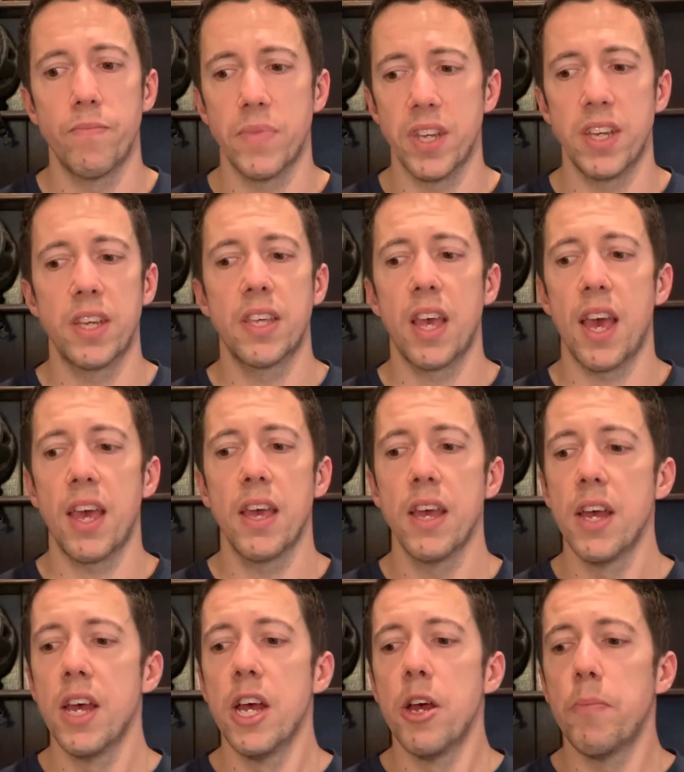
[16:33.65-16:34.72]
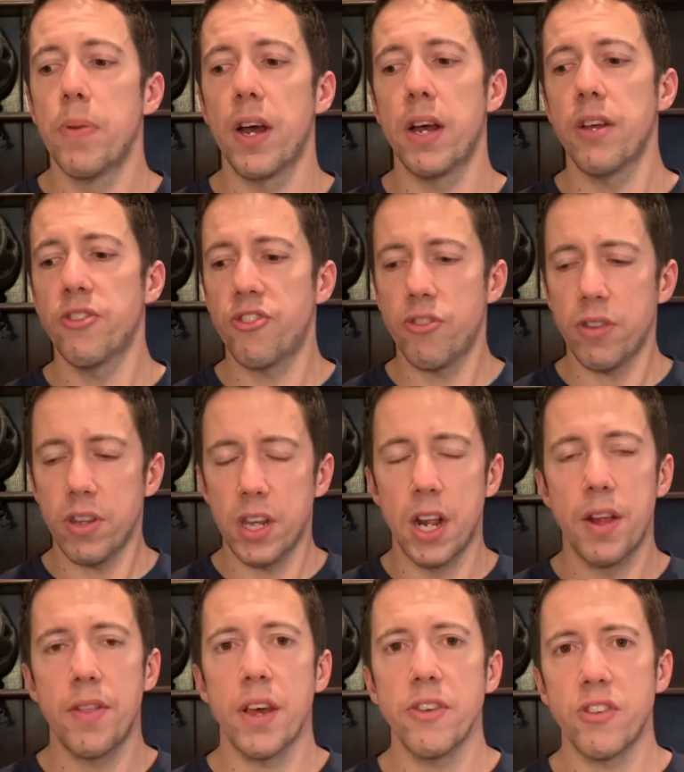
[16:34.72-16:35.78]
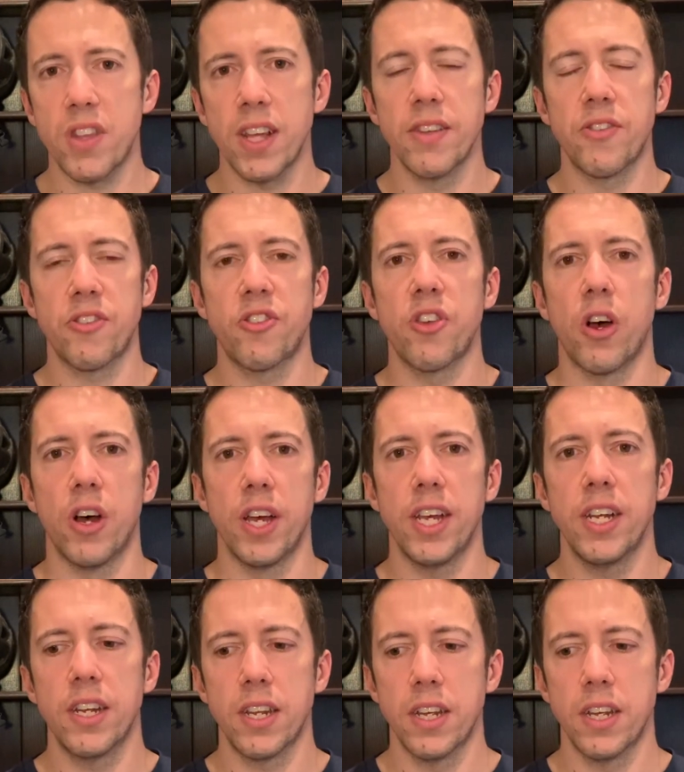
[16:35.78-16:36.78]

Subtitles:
Okay, but those things aside,